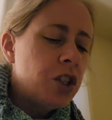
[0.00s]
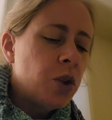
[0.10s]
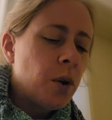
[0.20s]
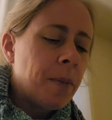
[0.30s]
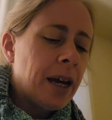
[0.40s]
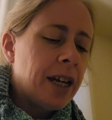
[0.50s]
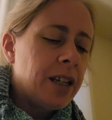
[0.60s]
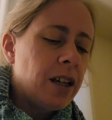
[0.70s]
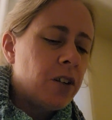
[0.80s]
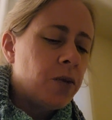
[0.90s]
To a
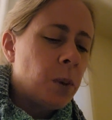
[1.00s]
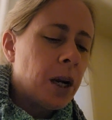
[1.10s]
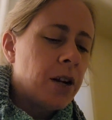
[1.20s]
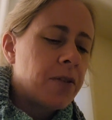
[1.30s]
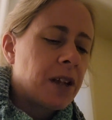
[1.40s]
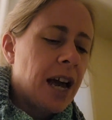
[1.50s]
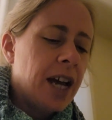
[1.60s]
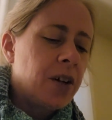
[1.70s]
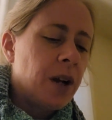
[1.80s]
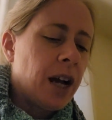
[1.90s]
man unaware of the
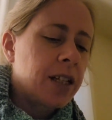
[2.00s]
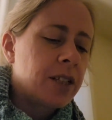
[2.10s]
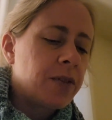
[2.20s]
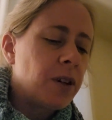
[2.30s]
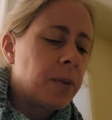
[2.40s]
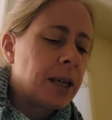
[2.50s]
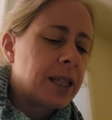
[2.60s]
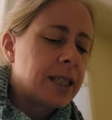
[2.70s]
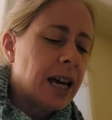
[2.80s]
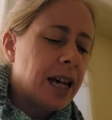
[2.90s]
cataracts filming
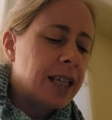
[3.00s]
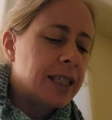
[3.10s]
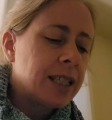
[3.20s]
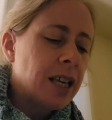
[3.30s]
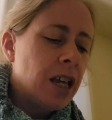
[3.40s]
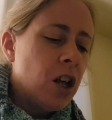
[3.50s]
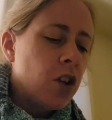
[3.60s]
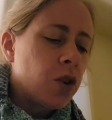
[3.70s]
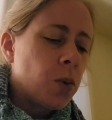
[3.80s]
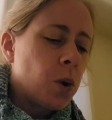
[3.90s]
his eyes, the